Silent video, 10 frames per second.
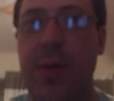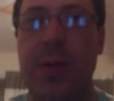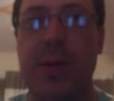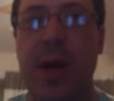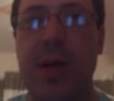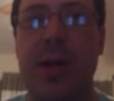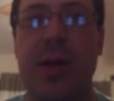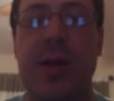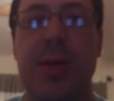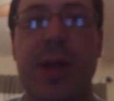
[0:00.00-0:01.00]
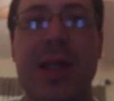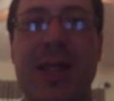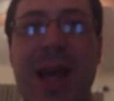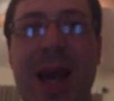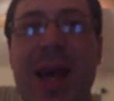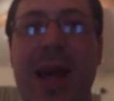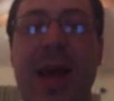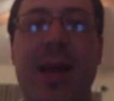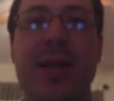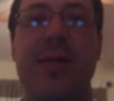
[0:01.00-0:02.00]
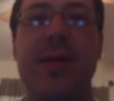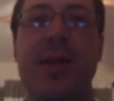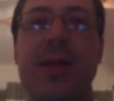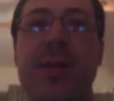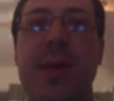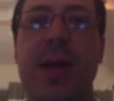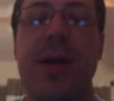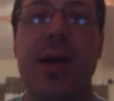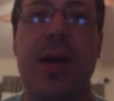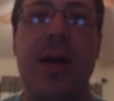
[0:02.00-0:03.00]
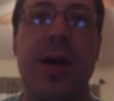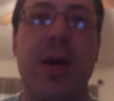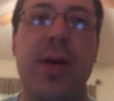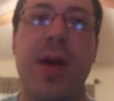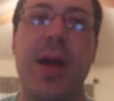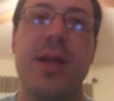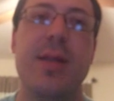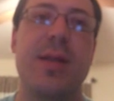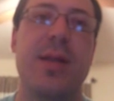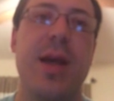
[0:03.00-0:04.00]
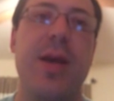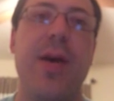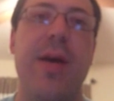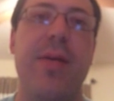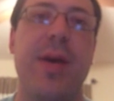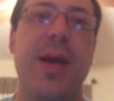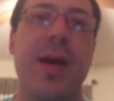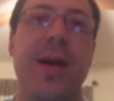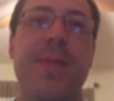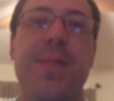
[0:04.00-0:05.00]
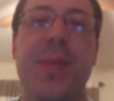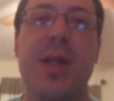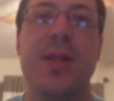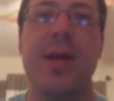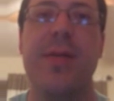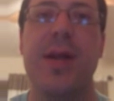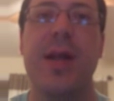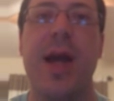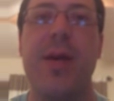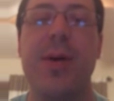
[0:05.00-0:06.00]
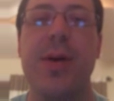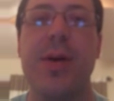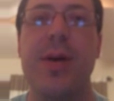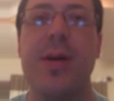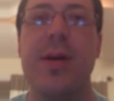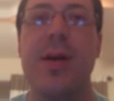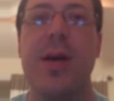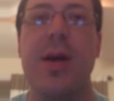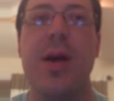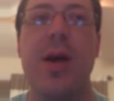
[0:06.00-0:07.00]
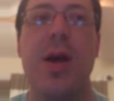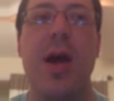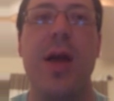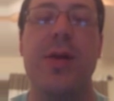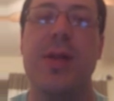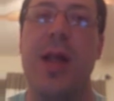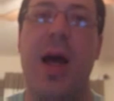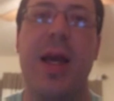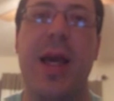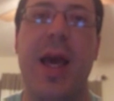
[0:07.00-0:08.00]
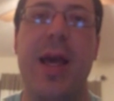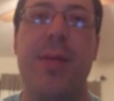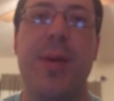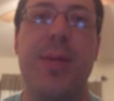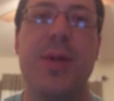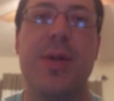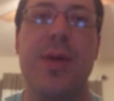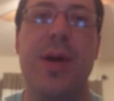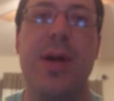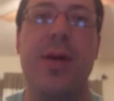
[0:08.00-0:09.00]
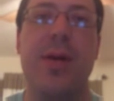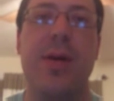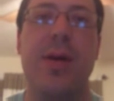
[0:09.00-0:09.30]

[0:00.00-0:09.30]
norms. Also explains gang activity to me. Okay, say you have a kid that's living in a neighborhood, and there's a lot of gang members around.